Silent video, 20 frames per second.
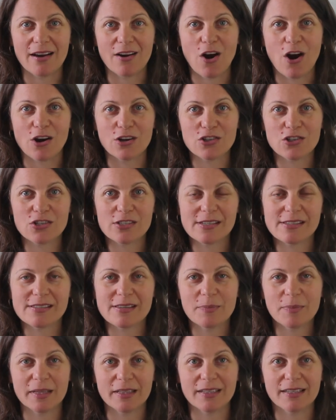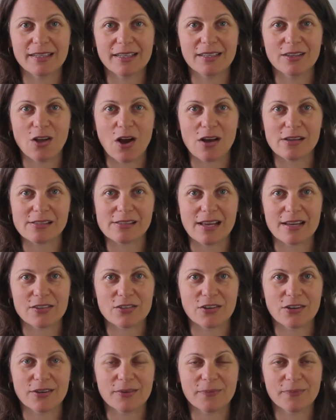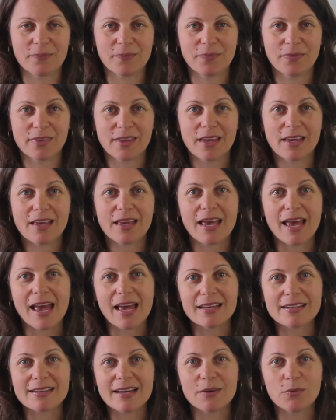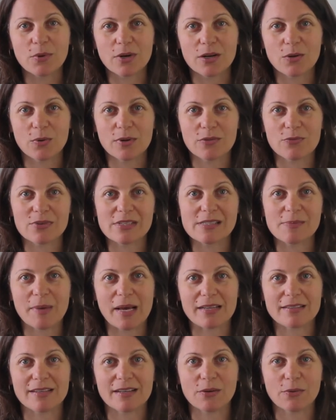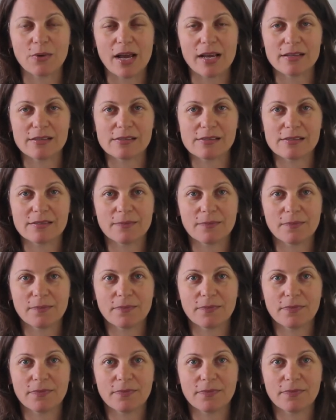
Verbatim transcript: at Arch Disability Law Center, and I work with Respecting Rights.